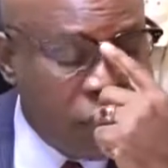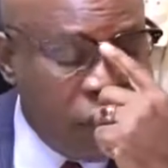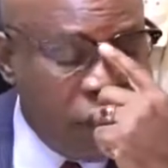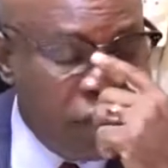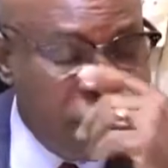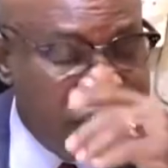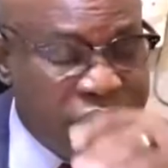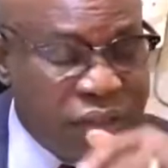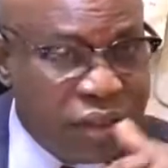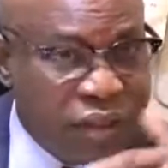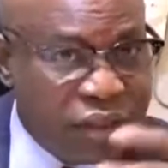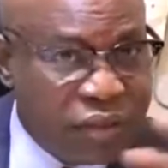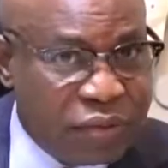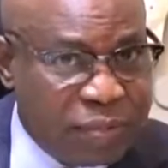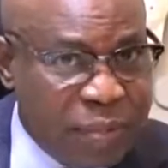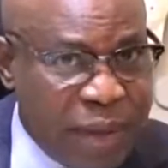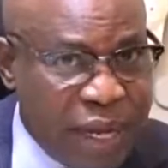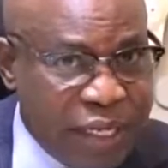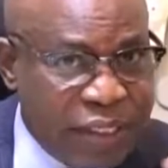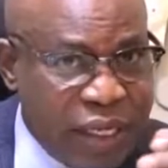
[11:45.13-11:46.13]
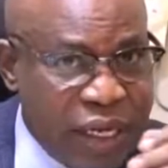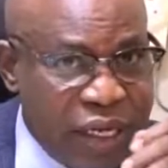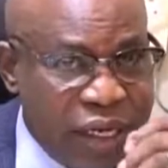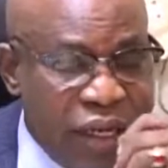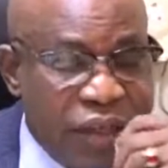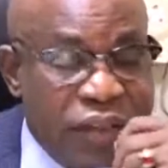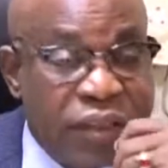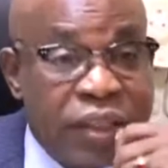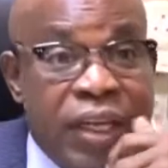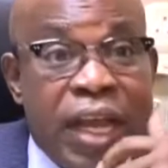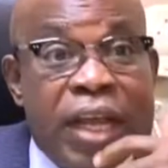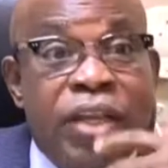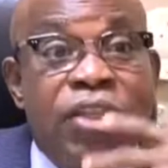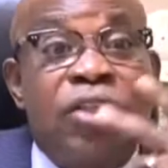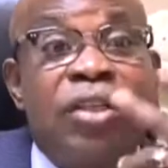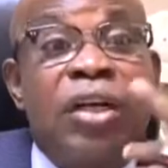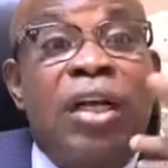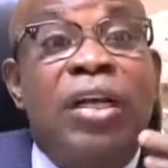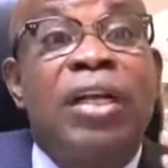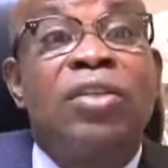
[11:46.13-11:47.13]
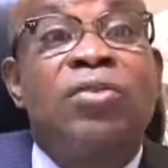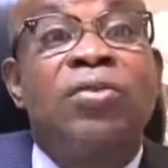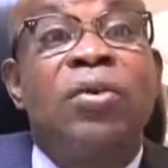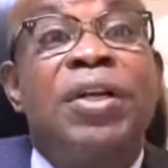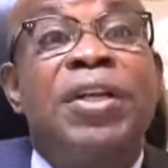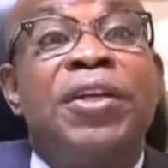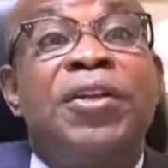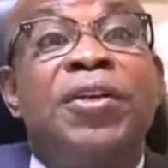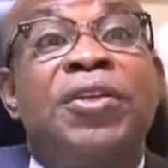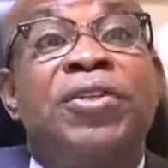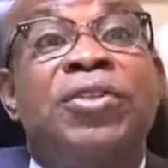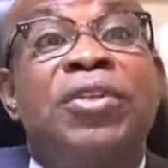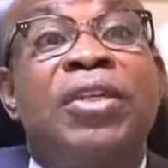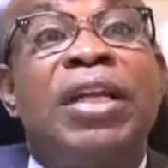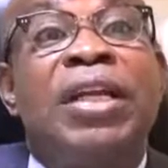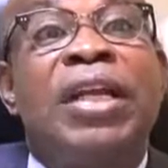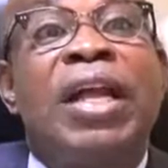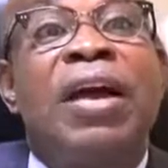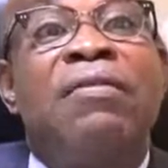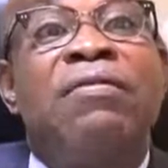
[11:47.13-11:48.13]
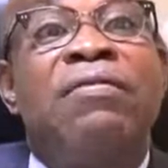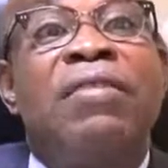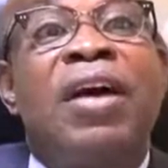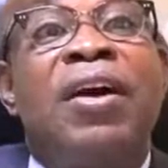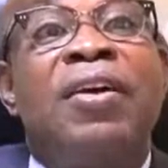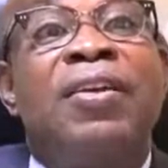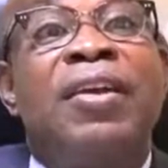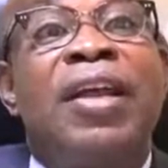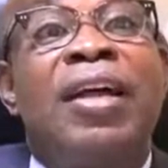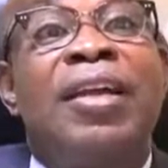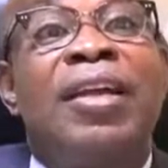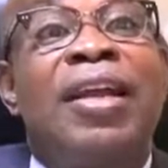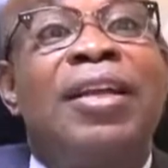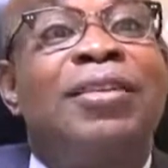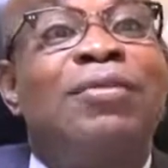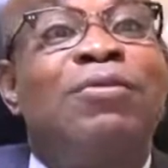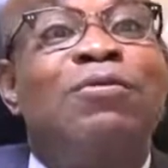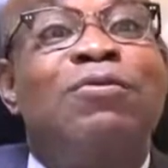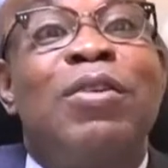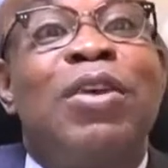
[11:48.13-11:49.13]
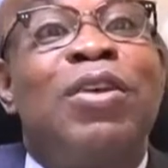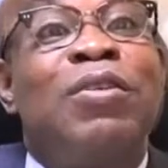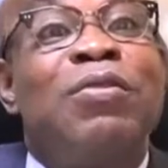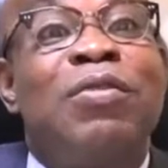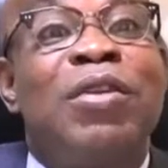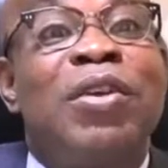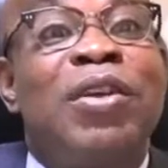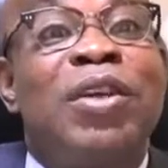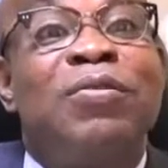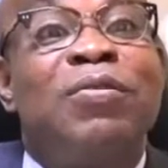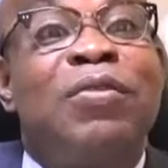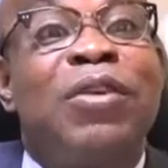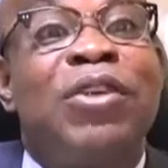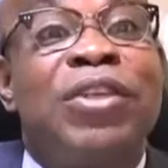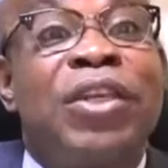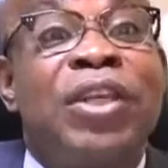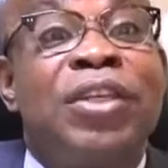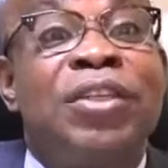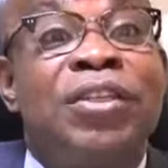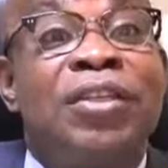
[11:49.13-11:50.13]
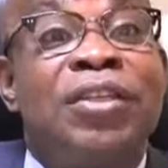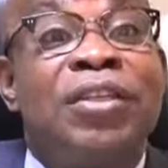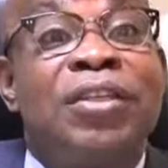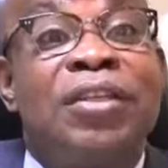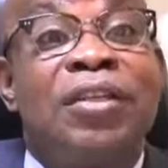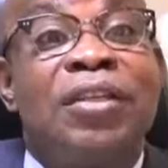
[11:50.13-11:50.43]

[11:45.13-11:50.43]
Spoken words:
ever since my 10 years in Nigeria, there's one industry that I've found out that is very, very efficient.